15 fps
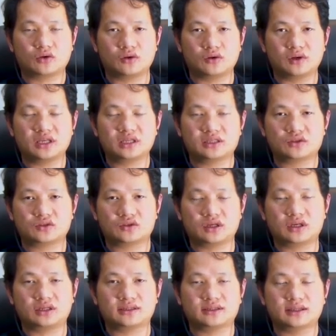coin
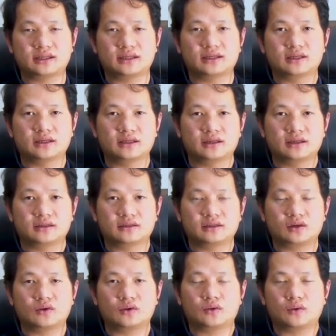exchange.
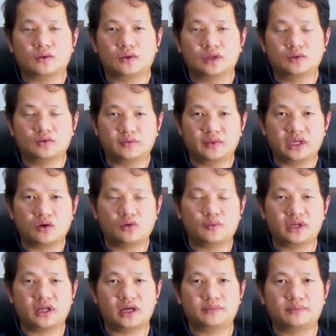So it will be
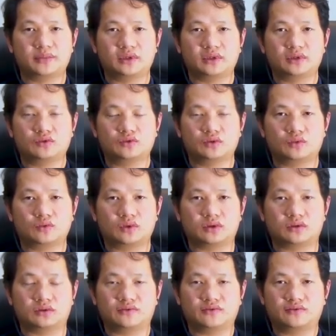opened up to the
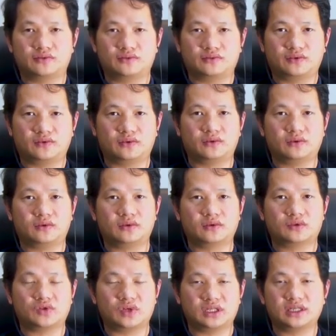world
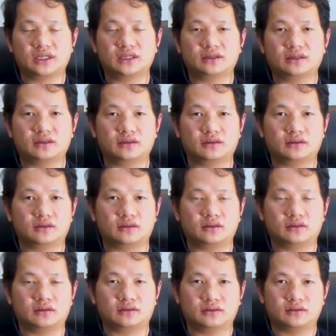for trading
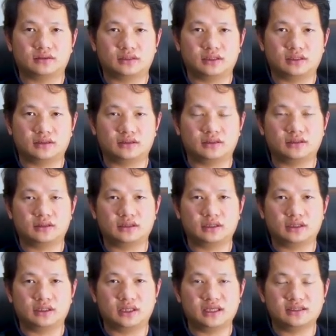
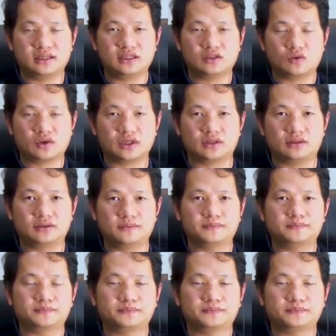the EZ token.